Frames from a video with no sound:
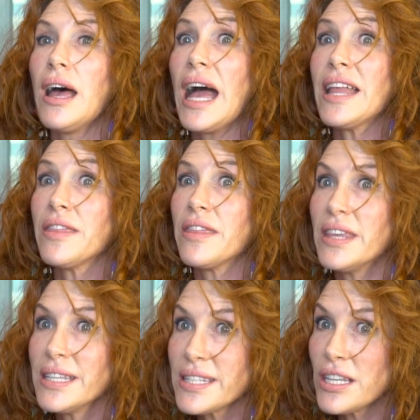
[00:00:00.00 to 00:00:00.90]
And
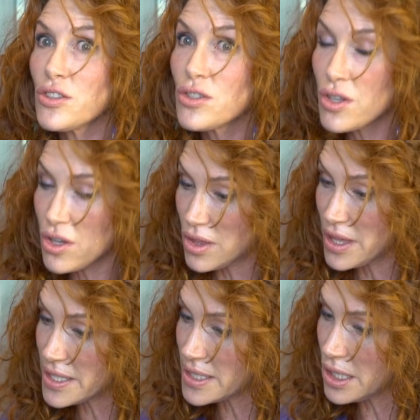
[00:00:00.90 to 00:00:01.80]
this, in turn,
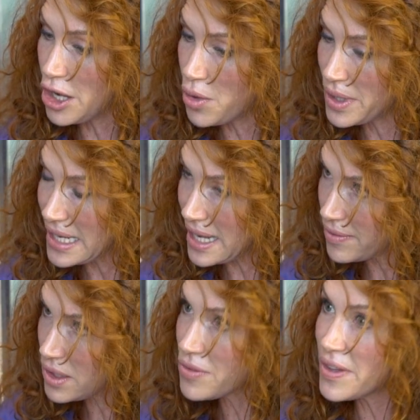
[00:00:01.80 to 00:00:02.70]
this lowered
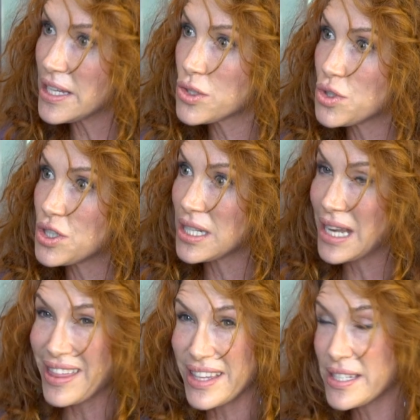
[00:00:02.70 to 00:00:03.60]
level of estrogen
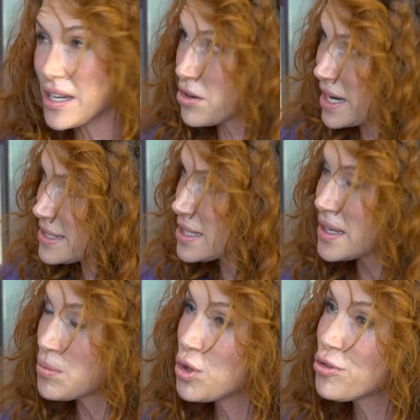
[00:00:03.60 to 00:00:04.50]
and this erratic
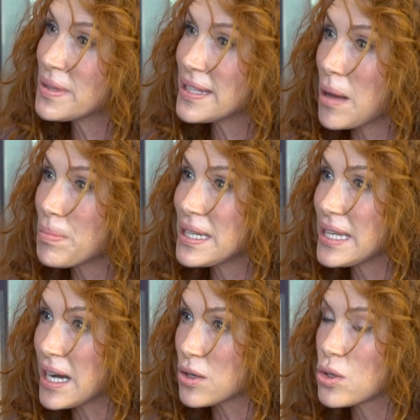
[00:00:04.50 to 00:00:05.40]
movement up and
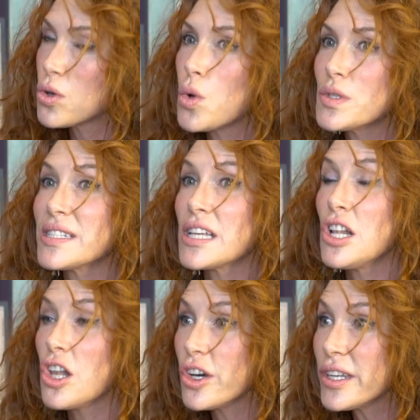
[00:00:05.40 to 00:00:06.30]
down causes a
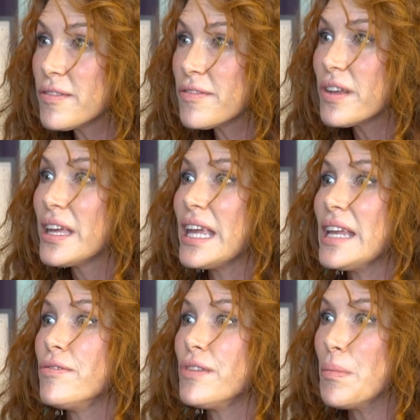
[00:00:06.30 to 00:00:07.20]
lot of
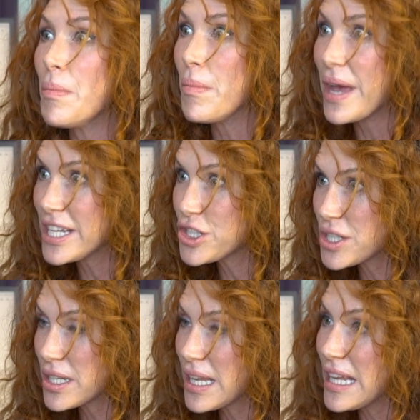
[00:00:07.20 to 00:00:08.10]

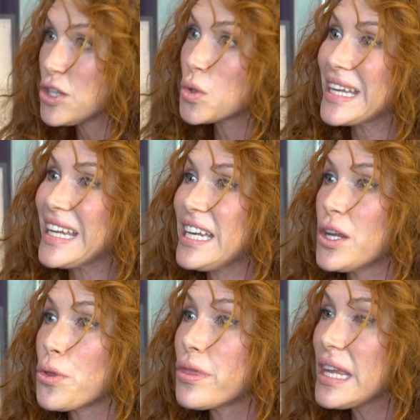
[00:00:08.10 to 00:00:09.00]
inflammation in your
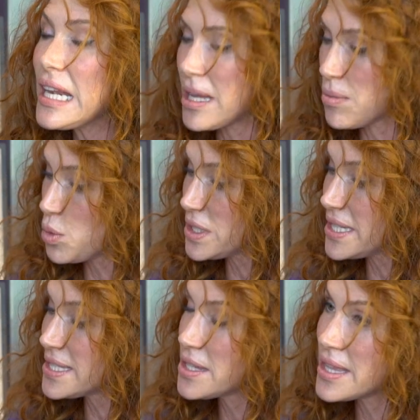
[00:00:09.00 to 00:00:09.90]
endothelium, which
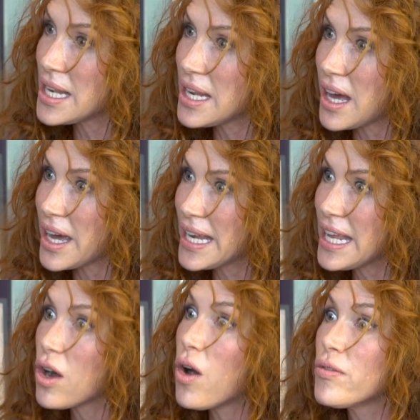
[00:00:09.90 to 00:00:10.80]
is the
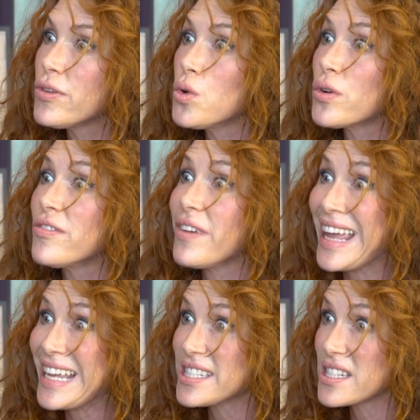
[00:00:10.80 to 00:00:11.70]
lining of your
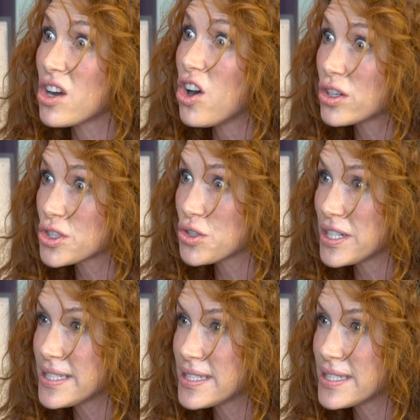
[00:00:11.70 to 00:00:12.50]
veins and arteries.